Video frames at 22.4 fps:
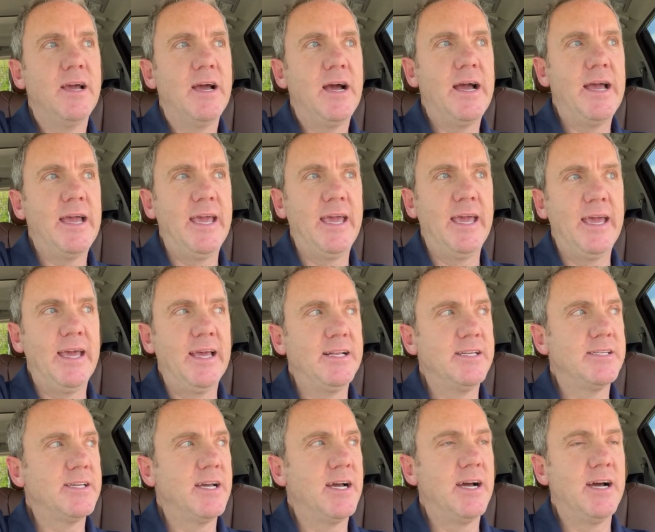
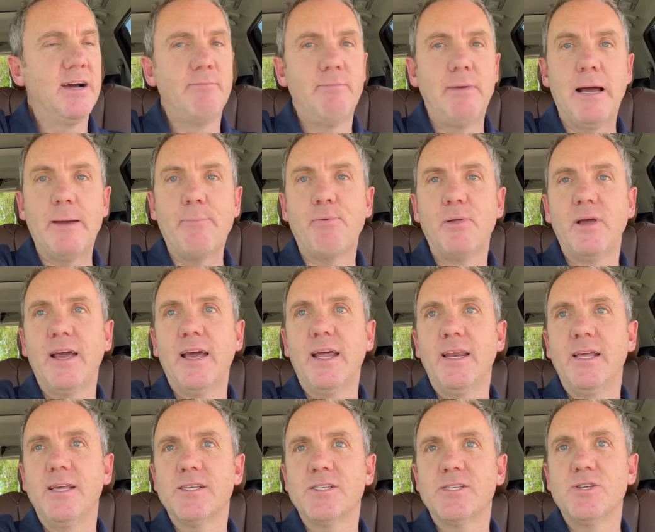And my plan
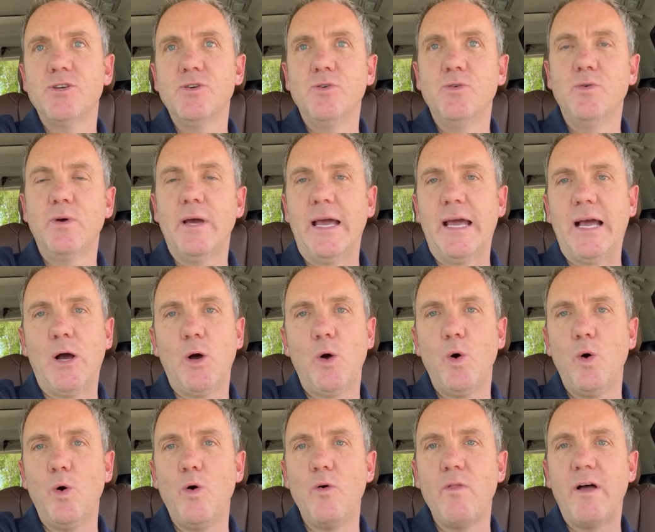is to
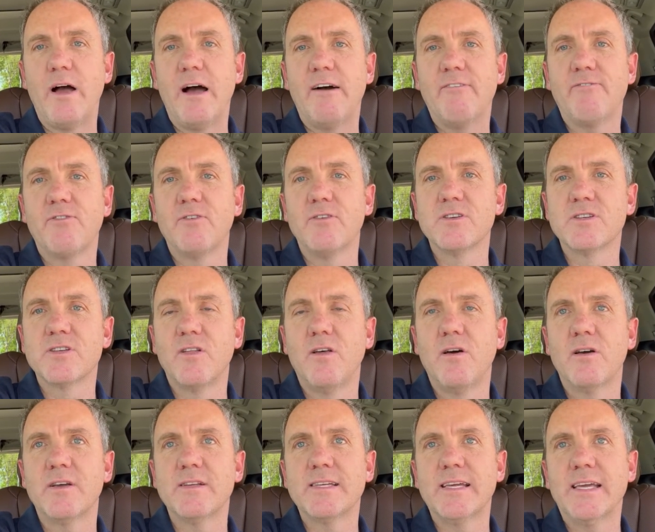hold off for as
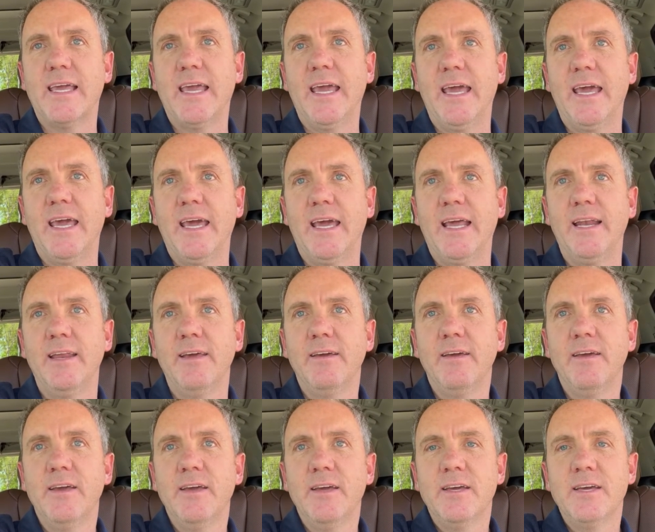long as I can
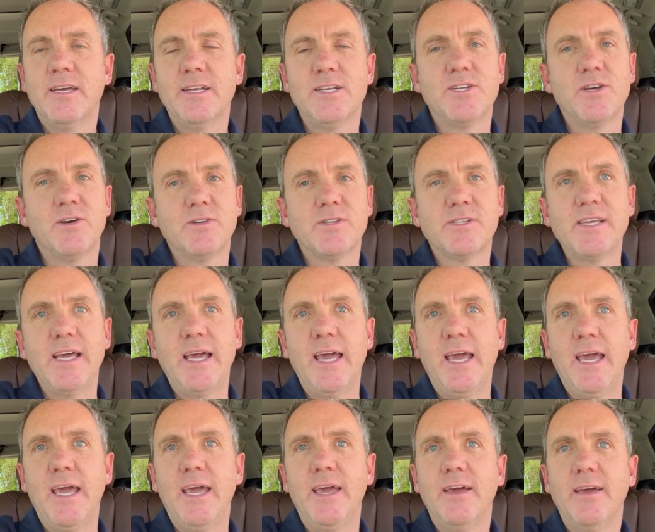until,
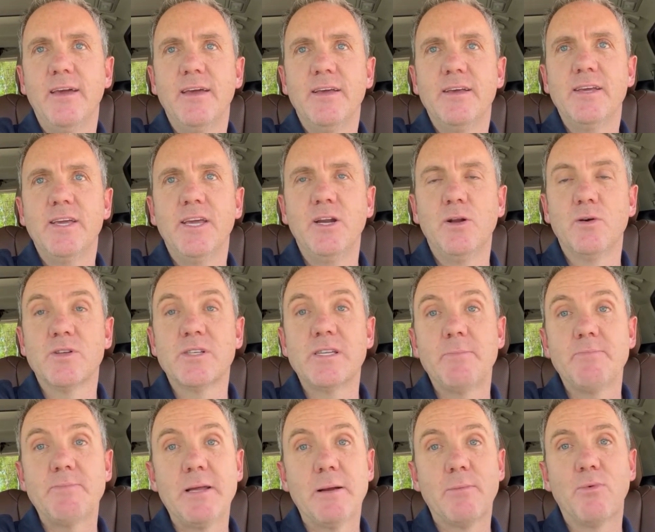say, you know,
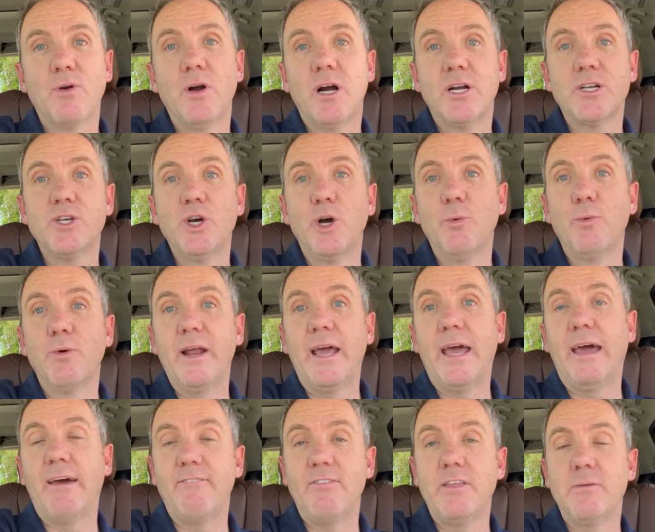September, October, to
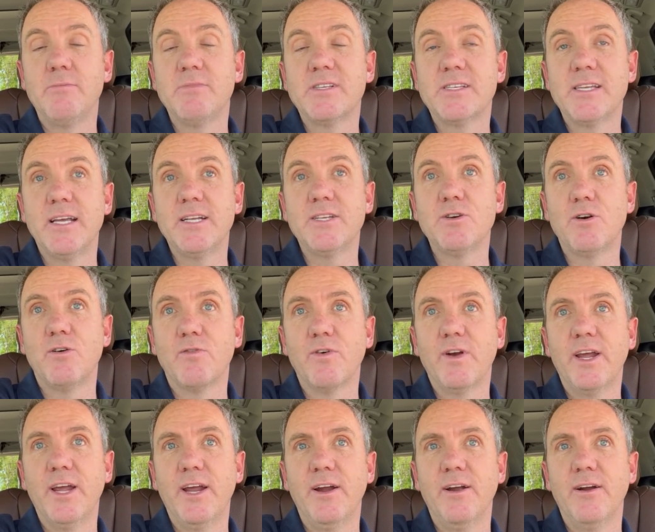have them sent over
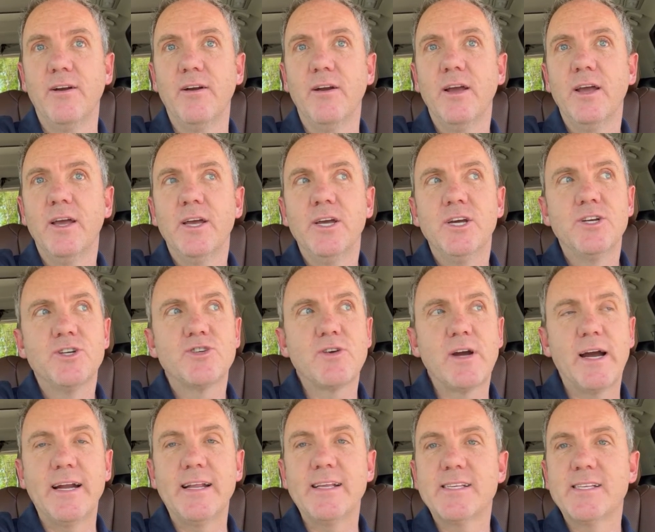here,
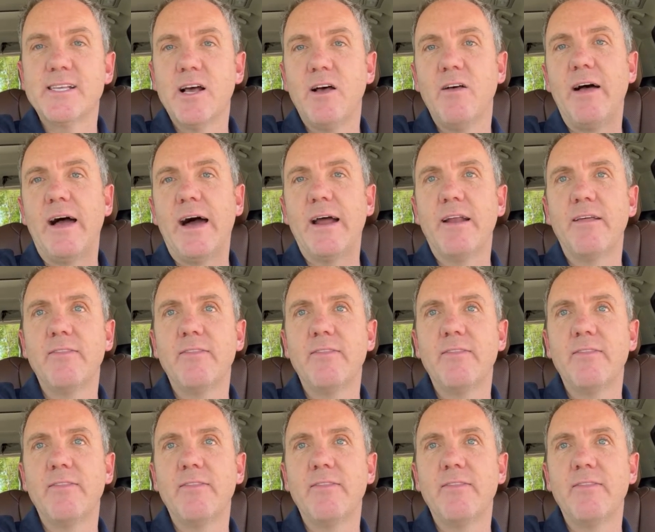try to sell out of